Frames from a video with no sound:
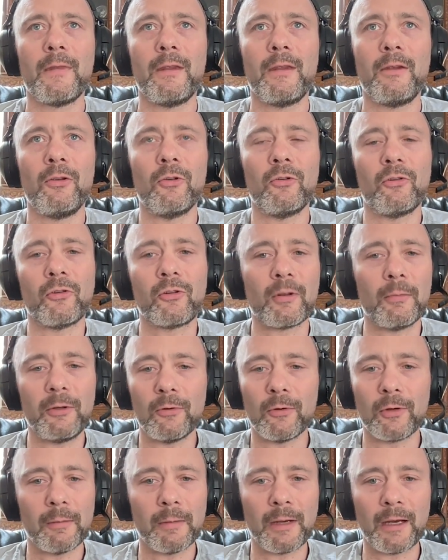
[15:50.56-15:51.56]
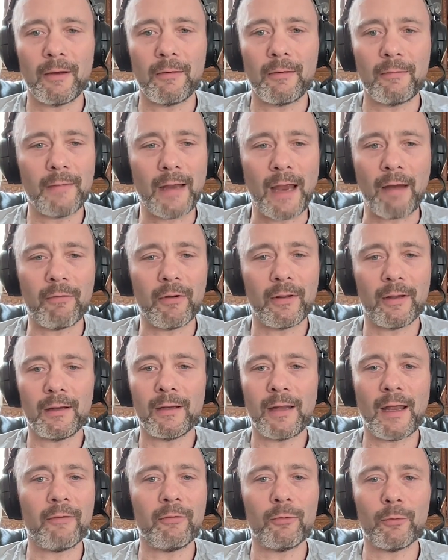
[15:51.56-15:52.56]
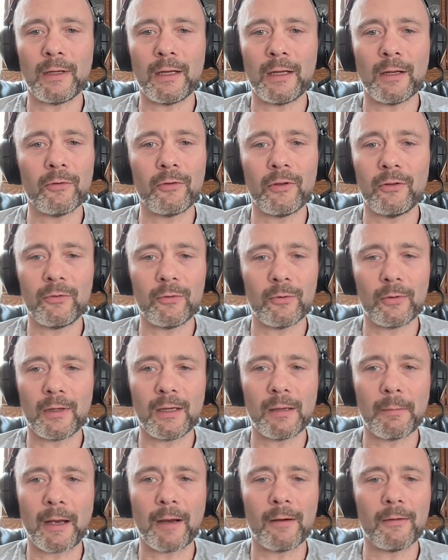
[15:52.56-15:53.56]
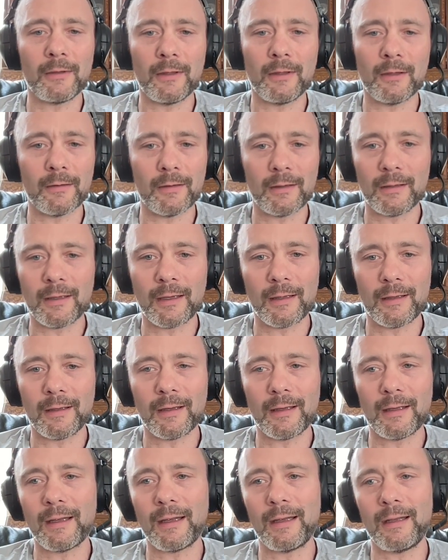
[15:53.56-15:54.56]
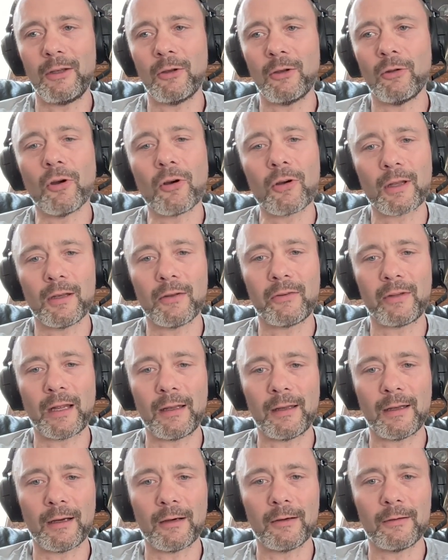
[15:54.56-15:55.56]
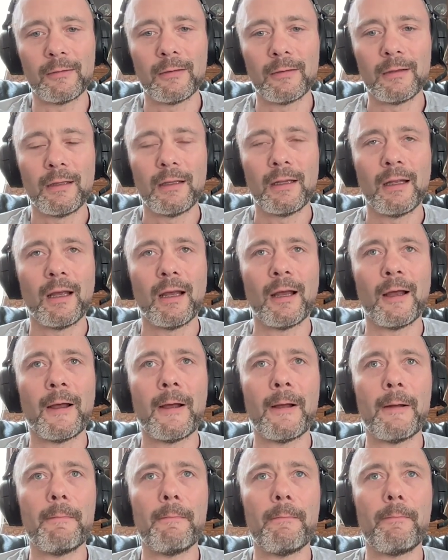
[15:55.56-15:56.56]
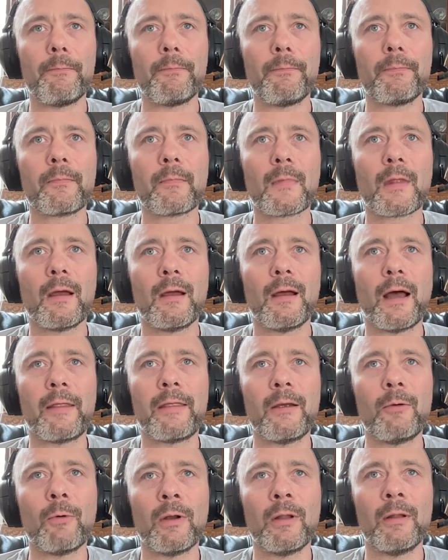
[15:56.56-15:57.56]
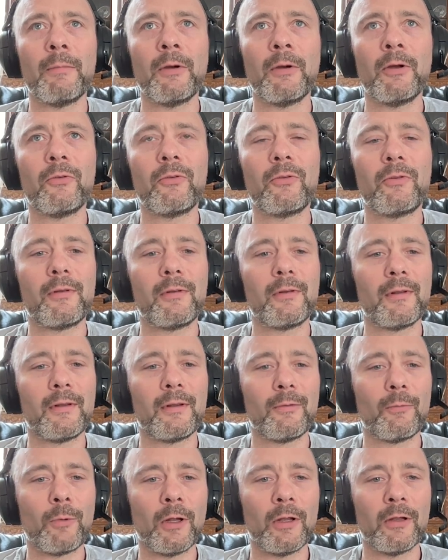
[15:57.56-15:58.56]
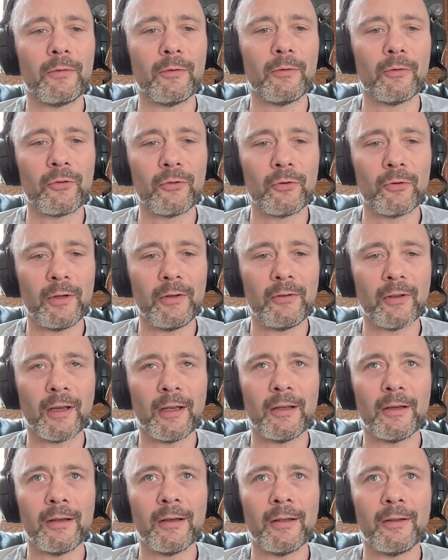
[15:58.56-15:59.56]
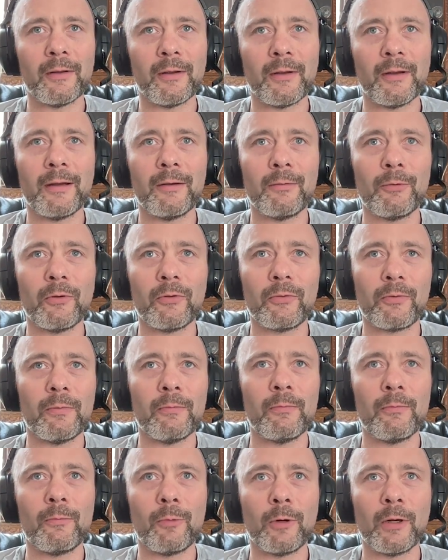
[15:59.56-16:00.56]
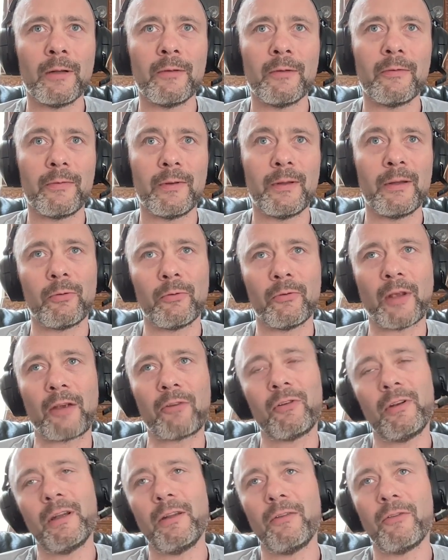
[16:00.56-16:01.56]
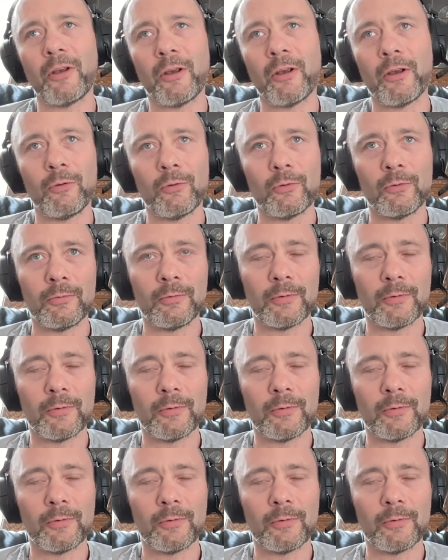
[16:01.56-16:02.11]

you're just going to be talking about everything that everyone else is talking about, you know, and you're not going to stand out. Um, I think one of the most wonderful stories I heard was from this was actually an internal